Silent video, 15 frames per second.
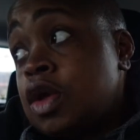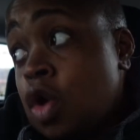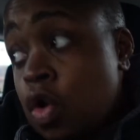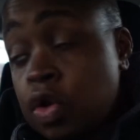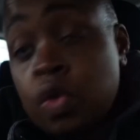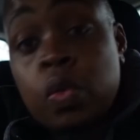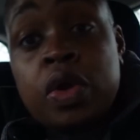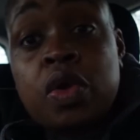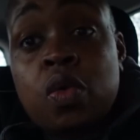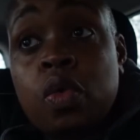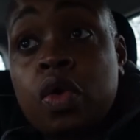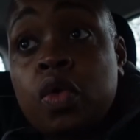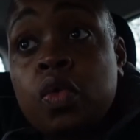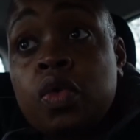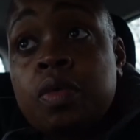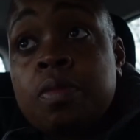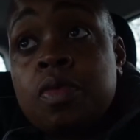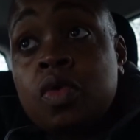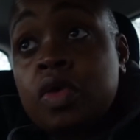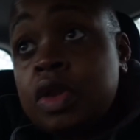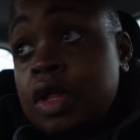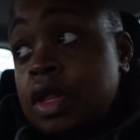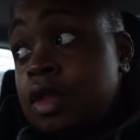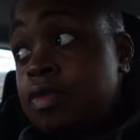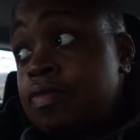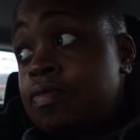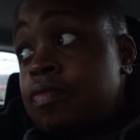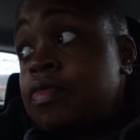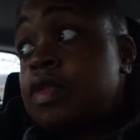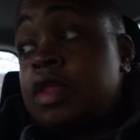On the way to work one morning,
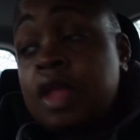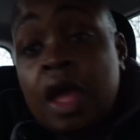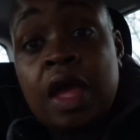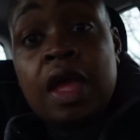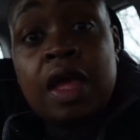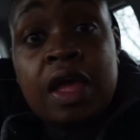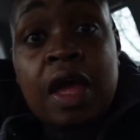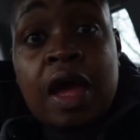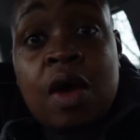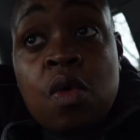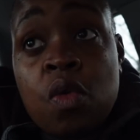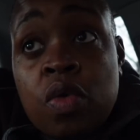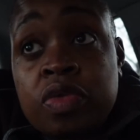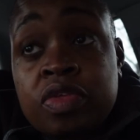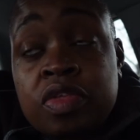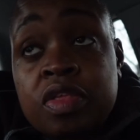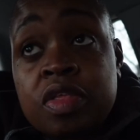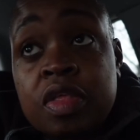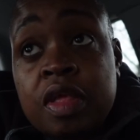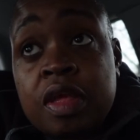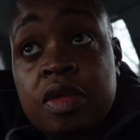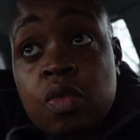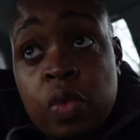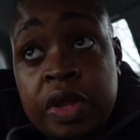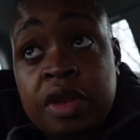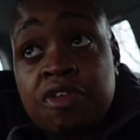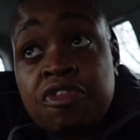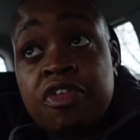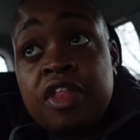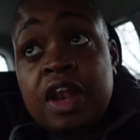yeah, I was
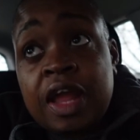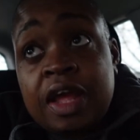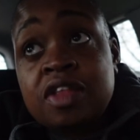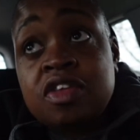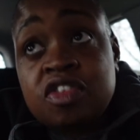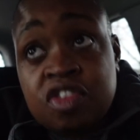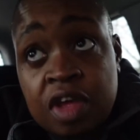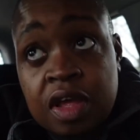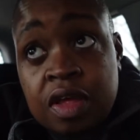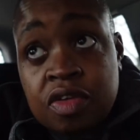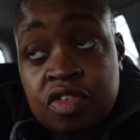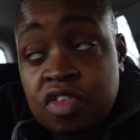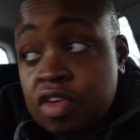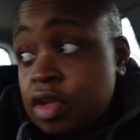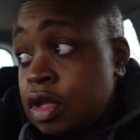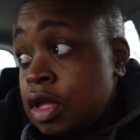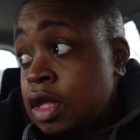waiting for the light to change.